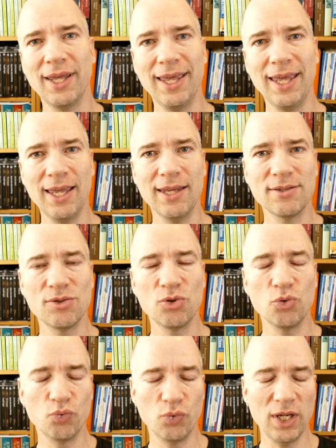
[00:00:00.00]
is to
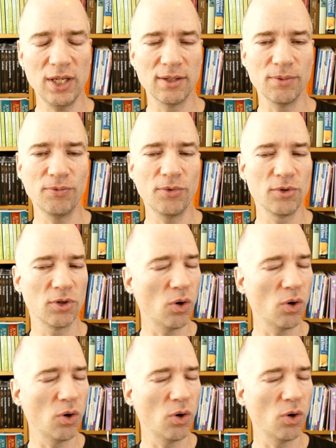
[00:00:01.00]
read them for your